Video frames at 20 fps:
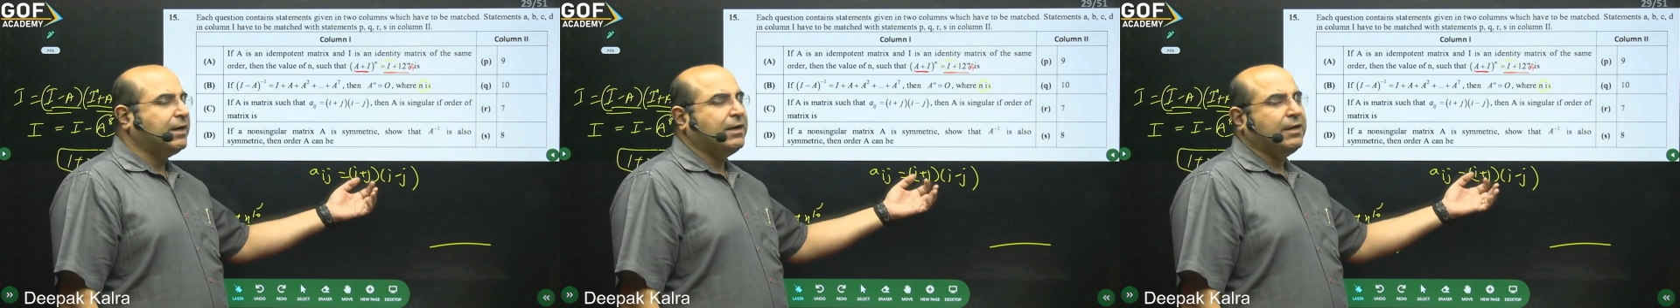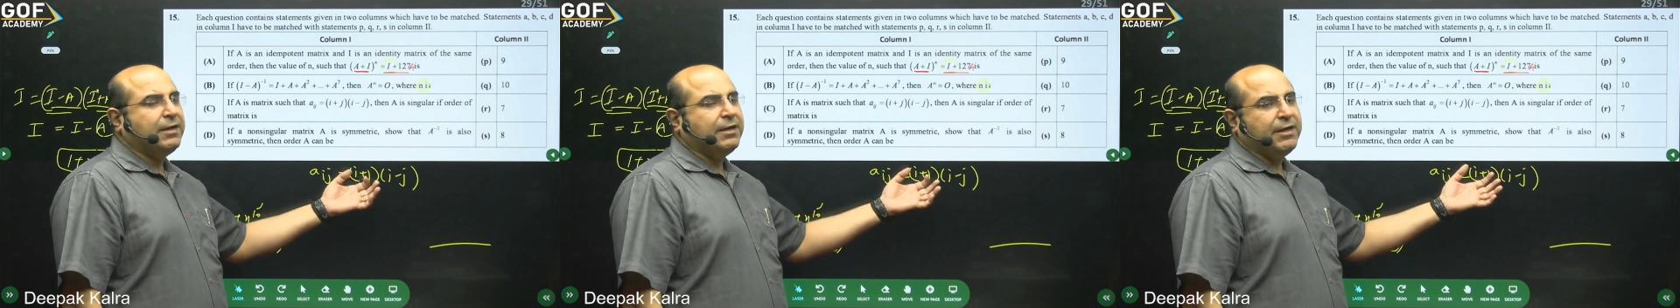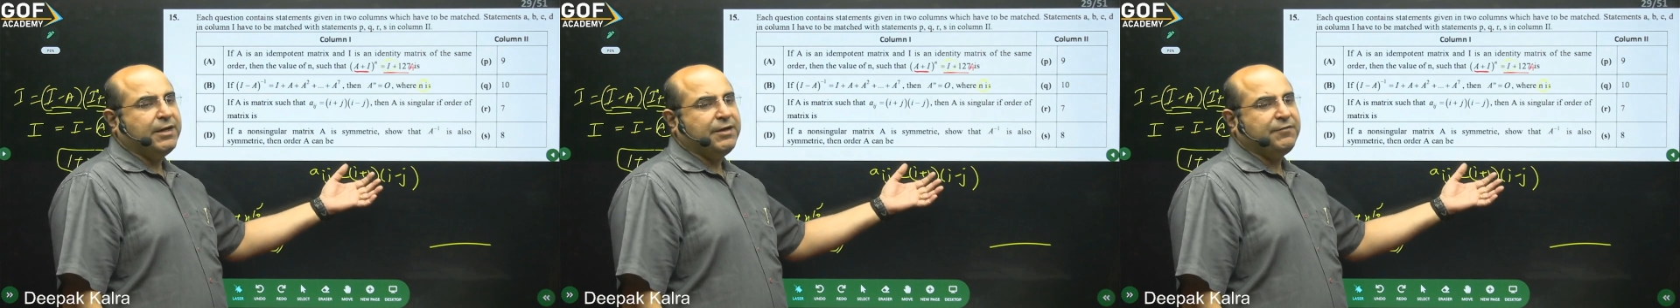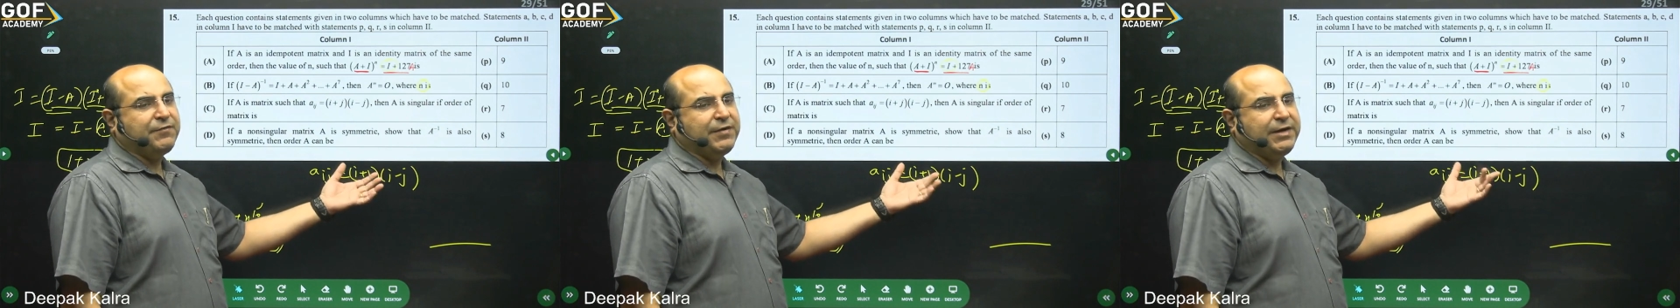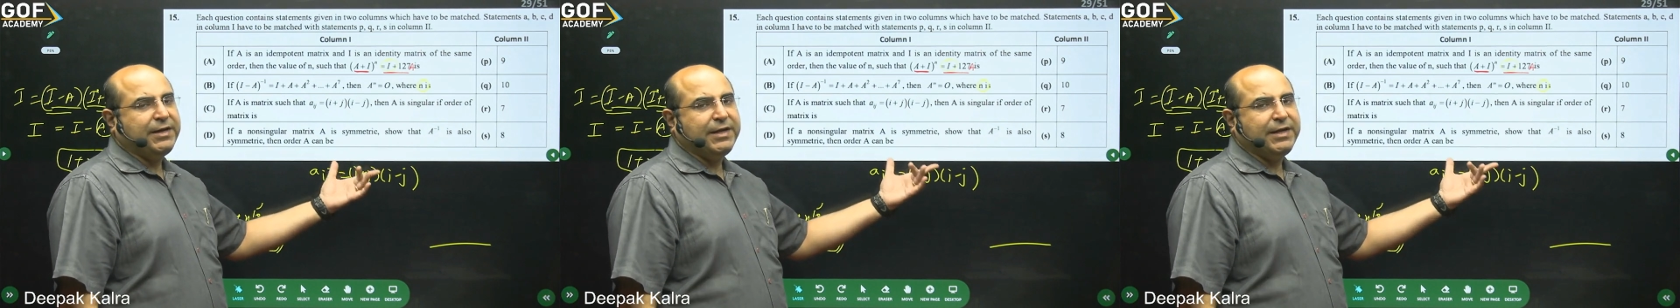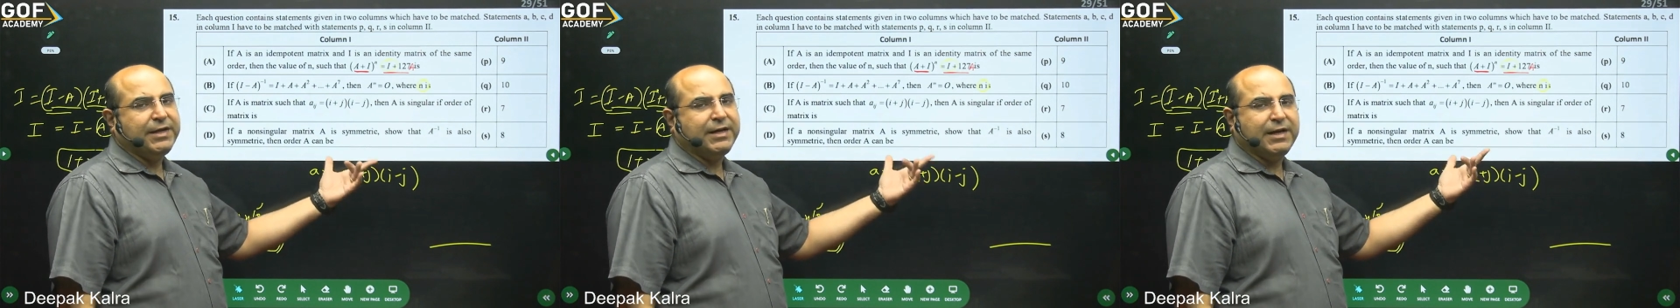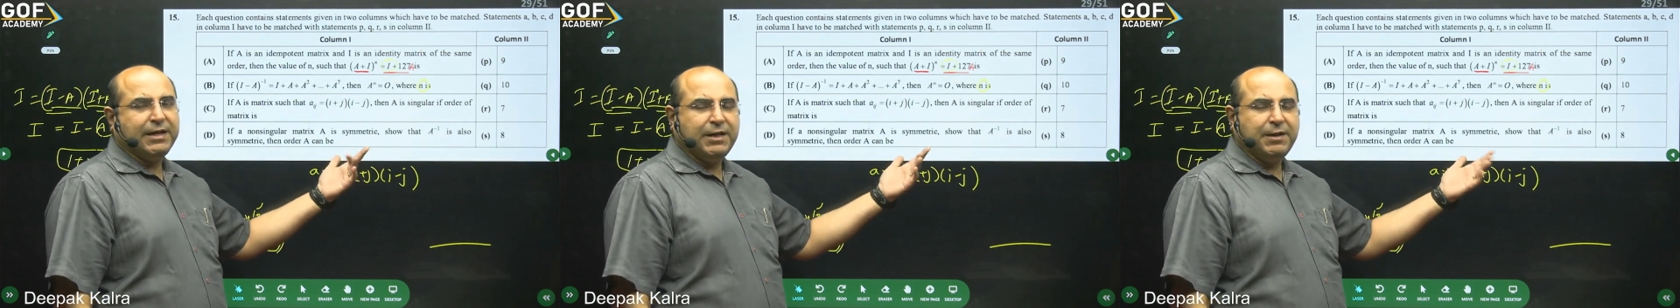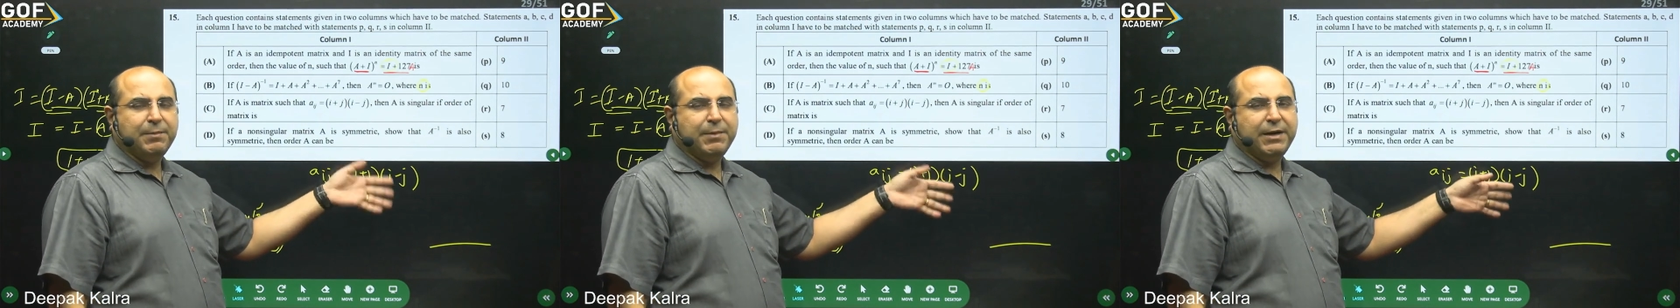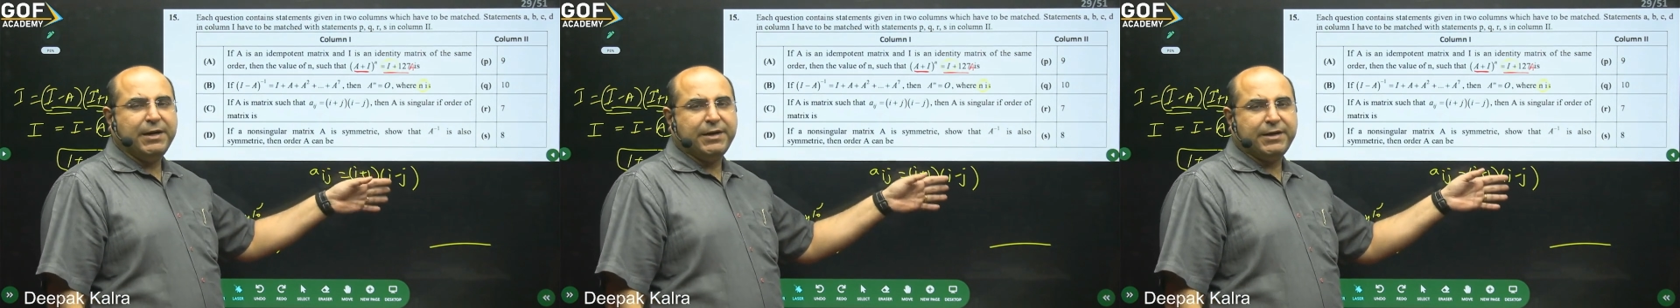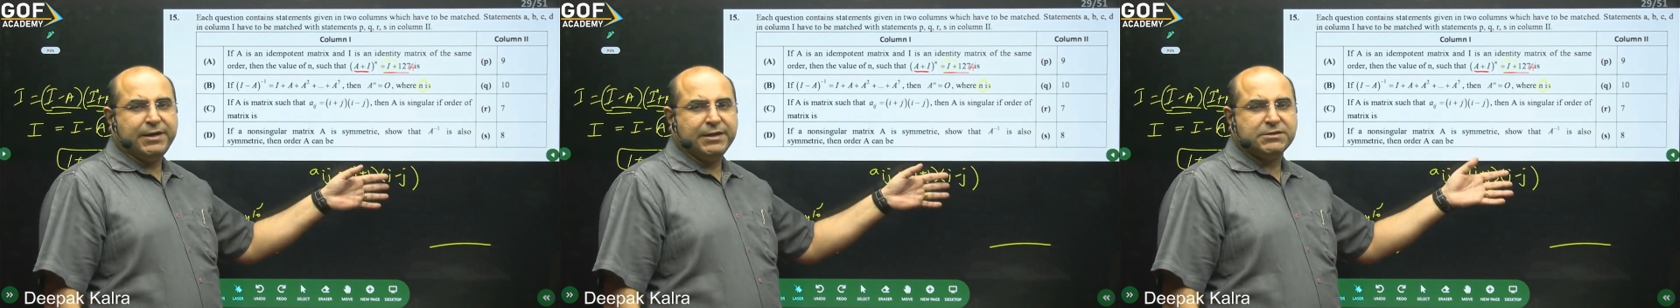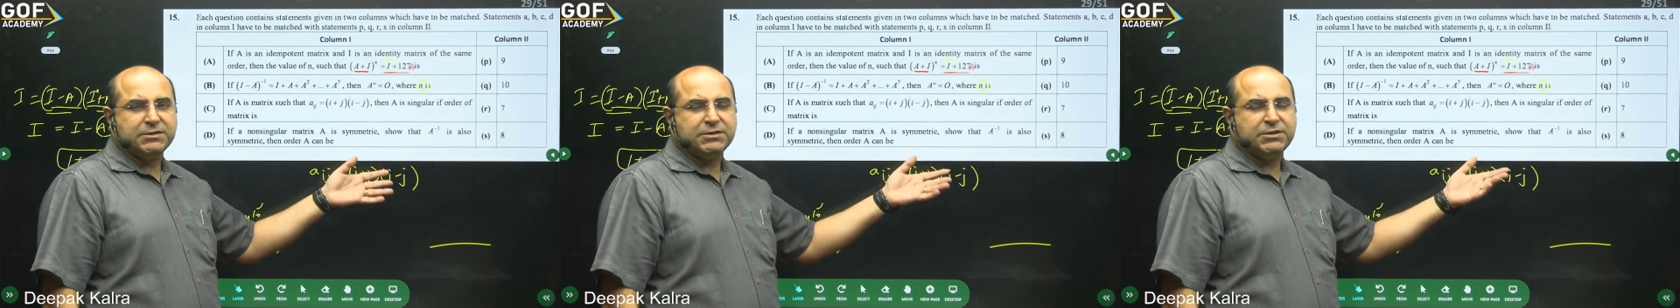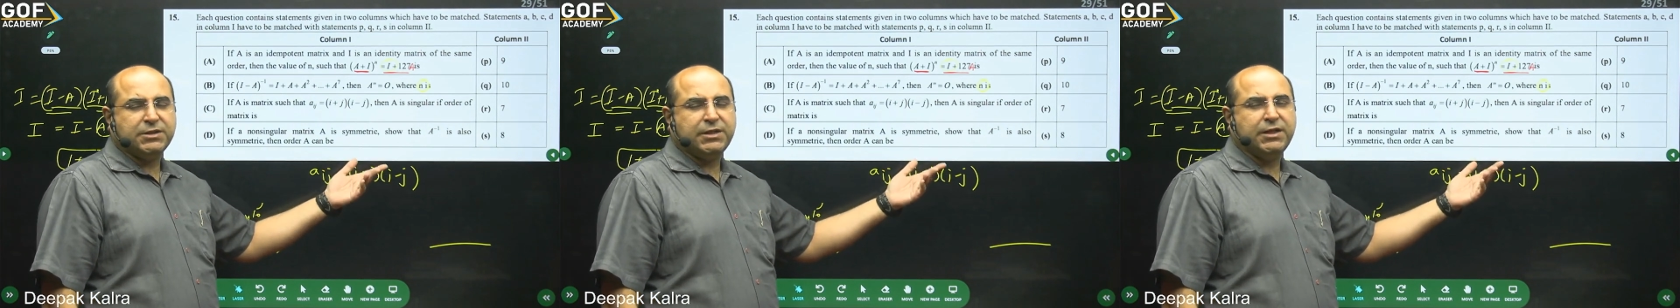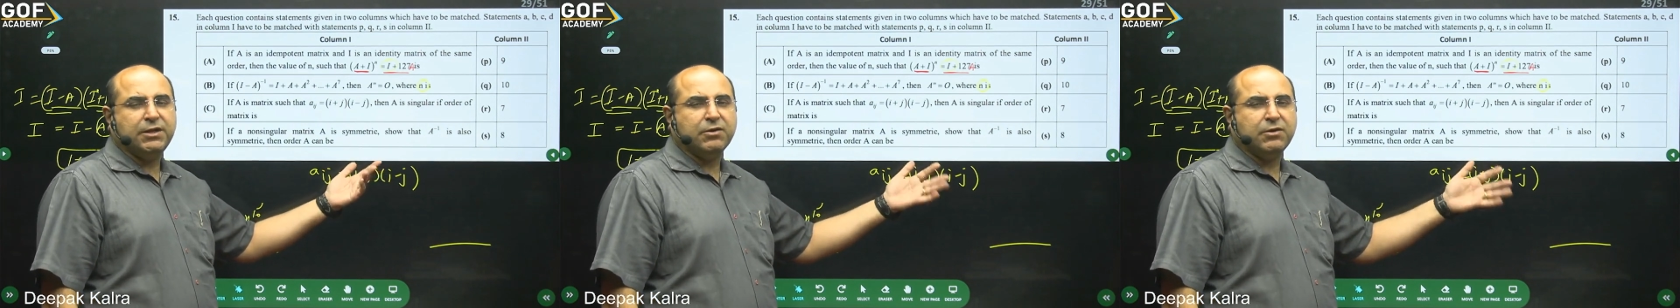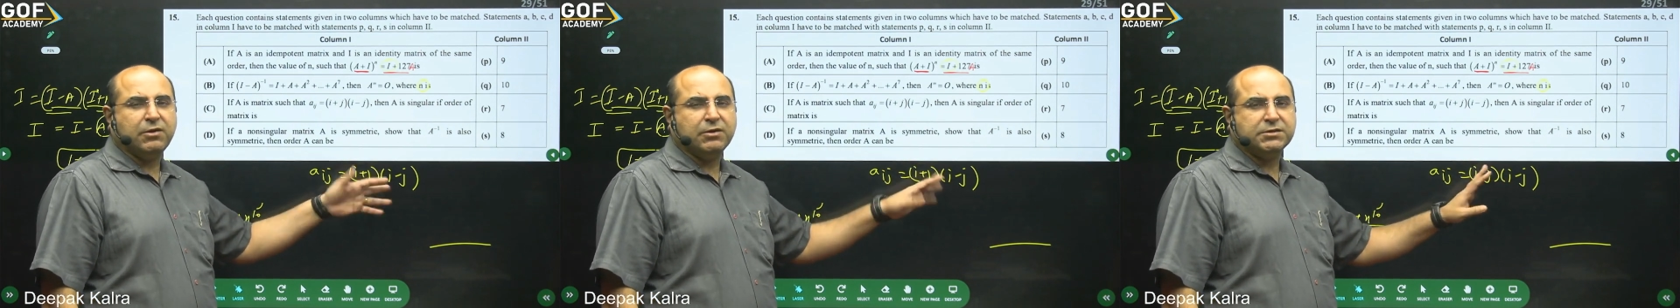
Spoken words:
If I take any matrix 3 cross